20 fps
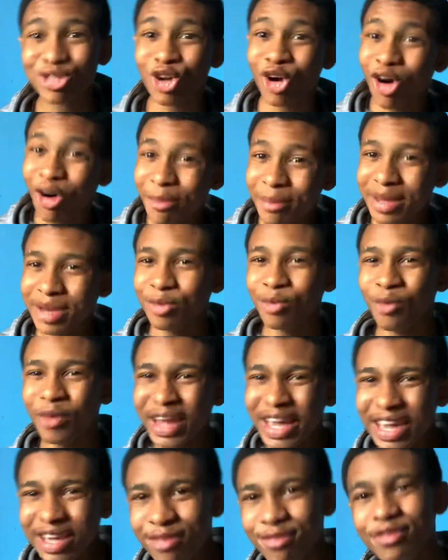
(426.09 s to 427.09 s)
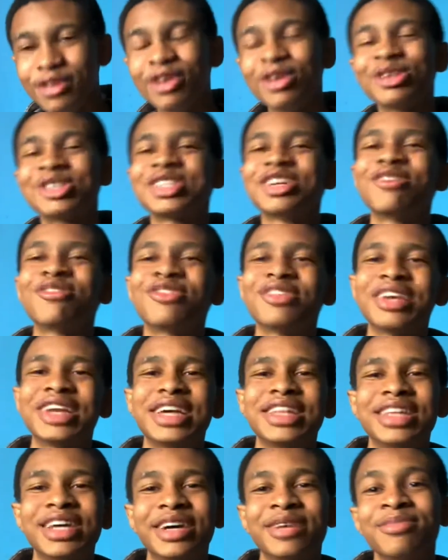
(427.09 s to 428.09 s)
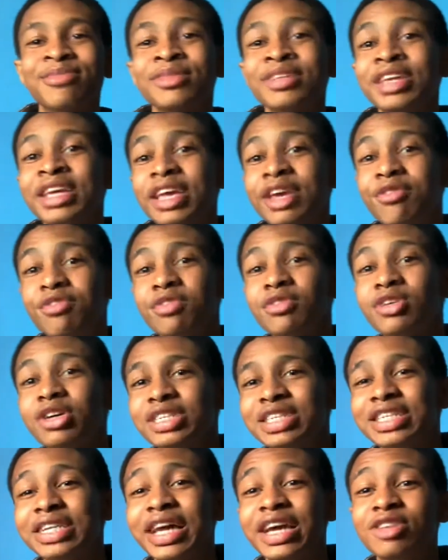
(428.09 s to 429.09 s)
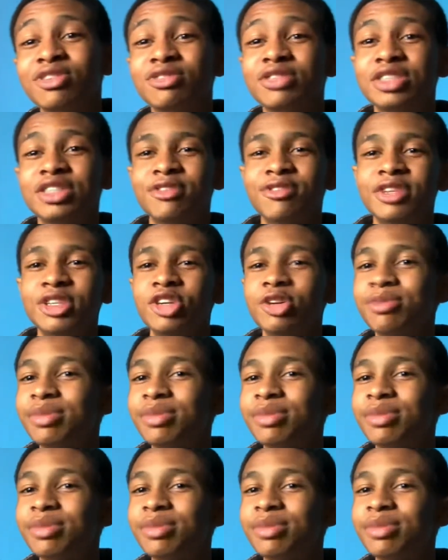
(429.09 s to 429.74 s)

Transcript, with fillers: comment wavy or something like that if you got to the end of this video.